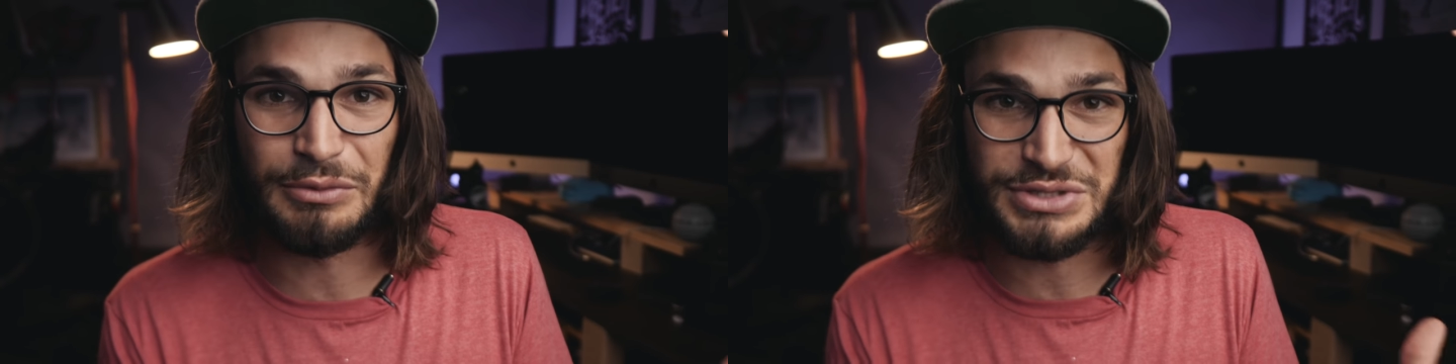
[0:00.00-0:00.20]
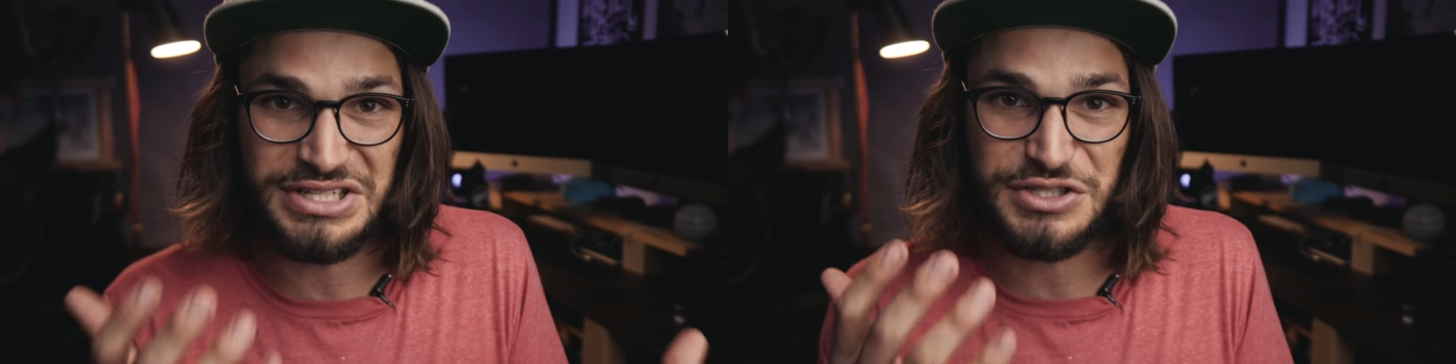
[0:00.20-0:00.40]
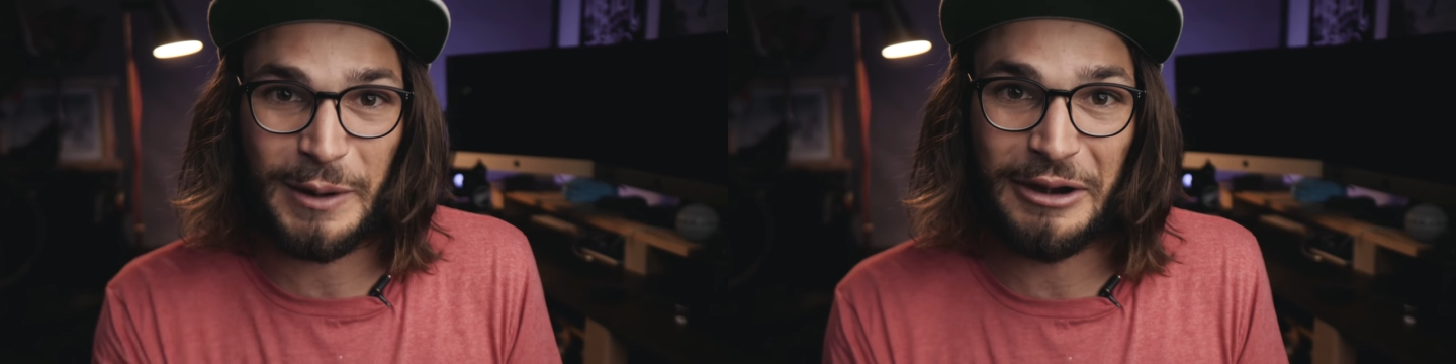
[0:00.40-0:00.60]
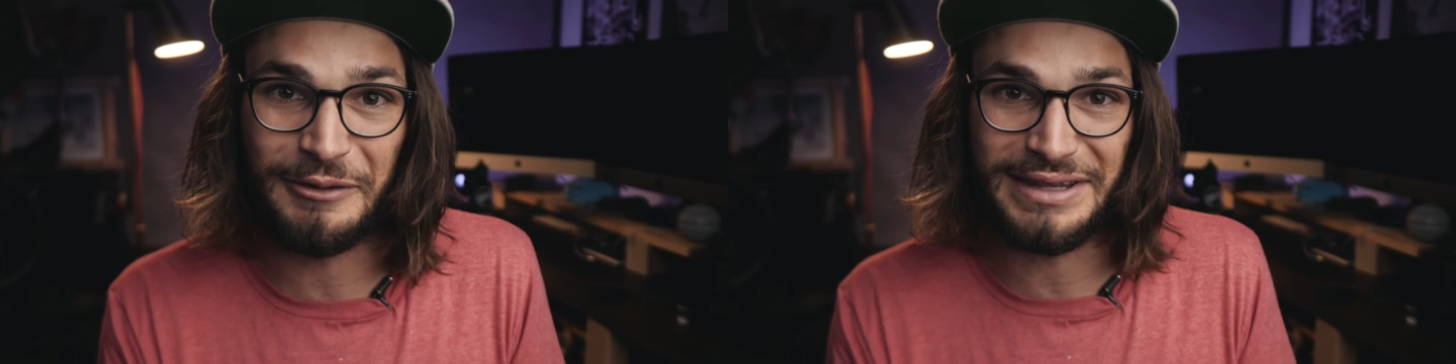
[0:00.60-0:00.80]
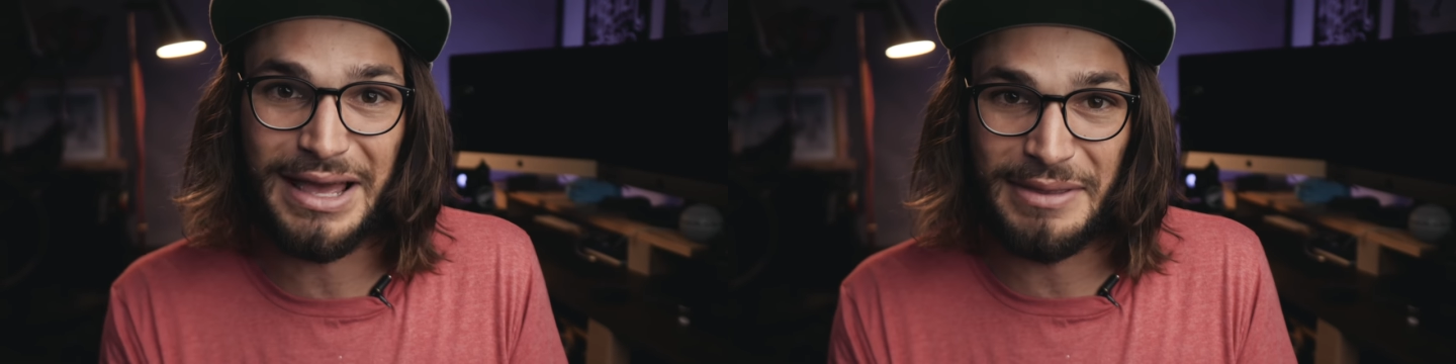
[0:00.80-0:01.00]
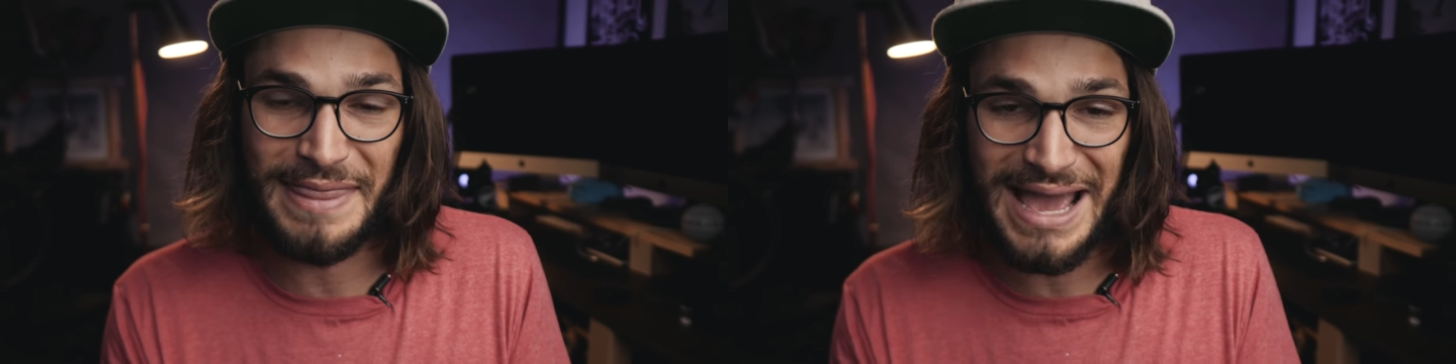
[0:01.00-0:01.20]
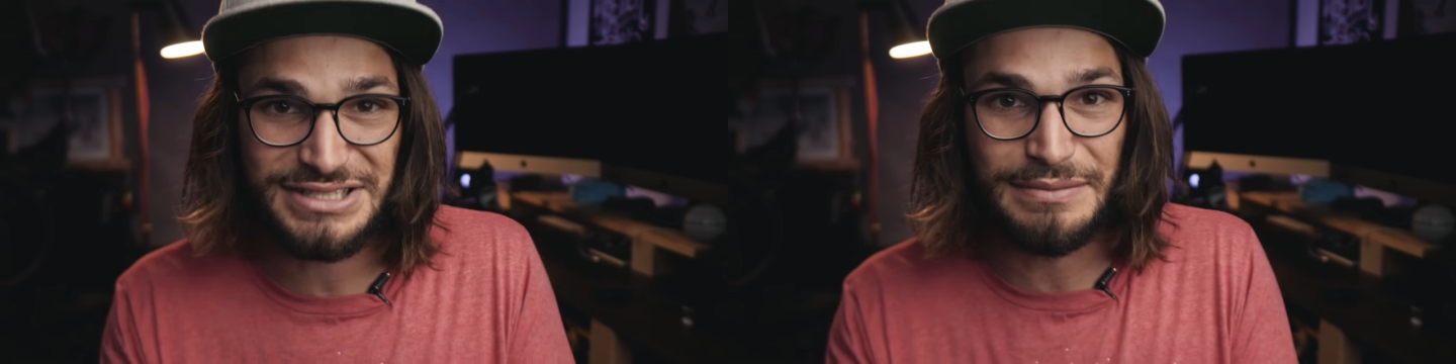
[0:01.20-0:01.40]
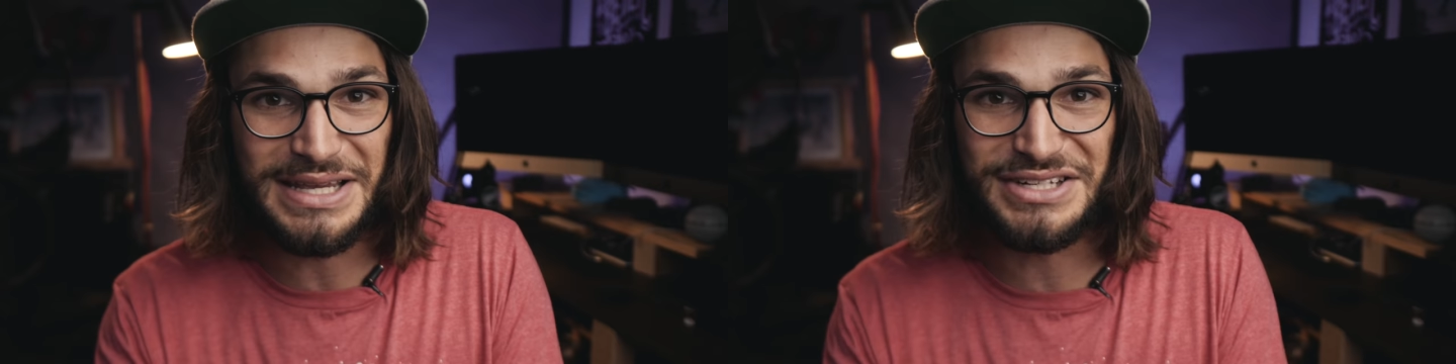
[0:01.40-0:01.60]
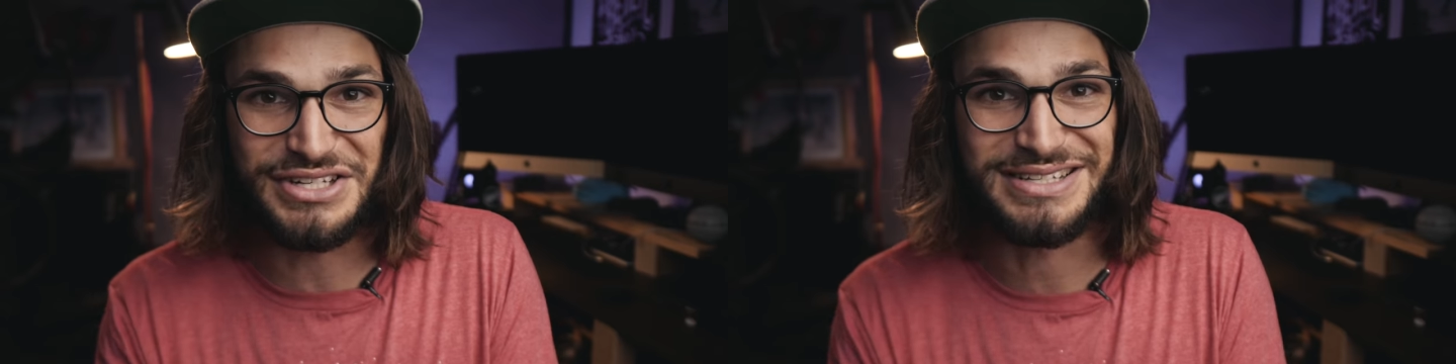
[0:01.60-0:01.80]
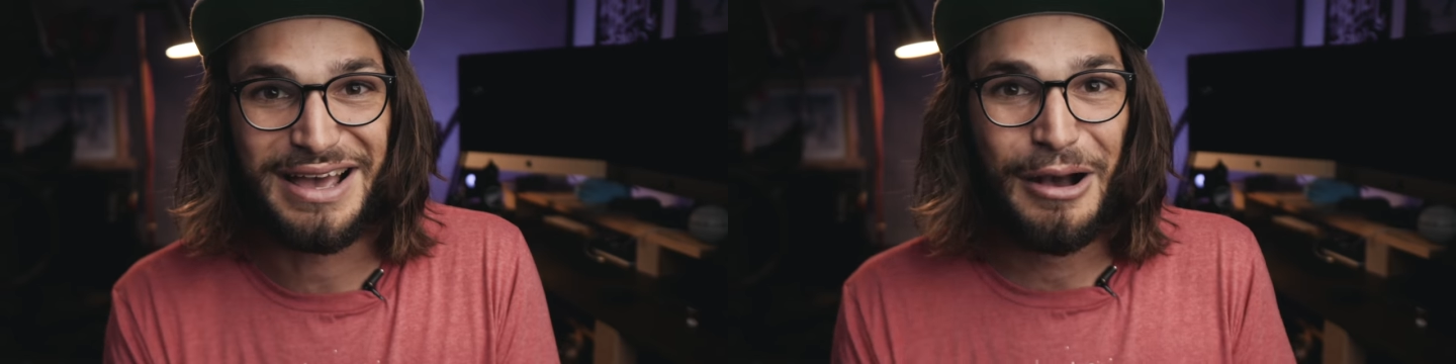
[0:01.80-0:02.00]
it was inspiring them. And that to me
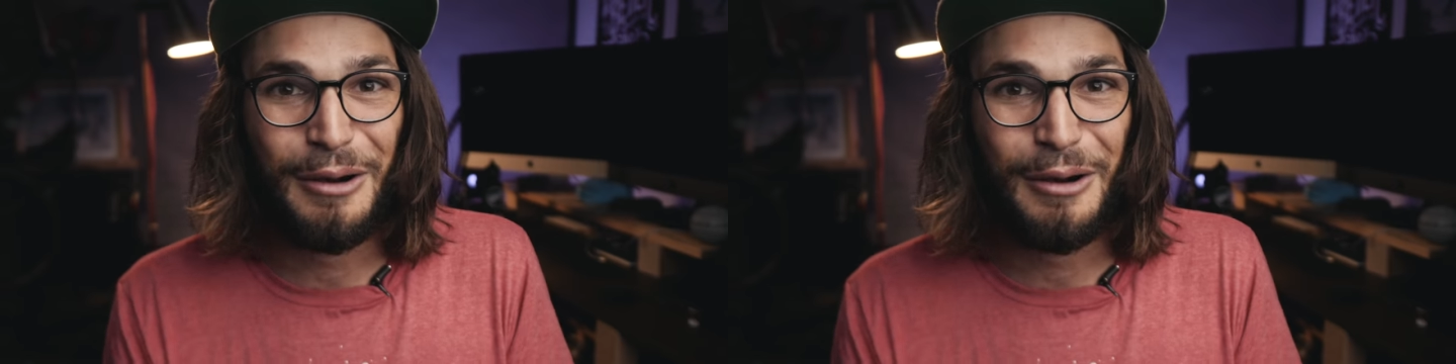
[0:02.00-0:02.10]
just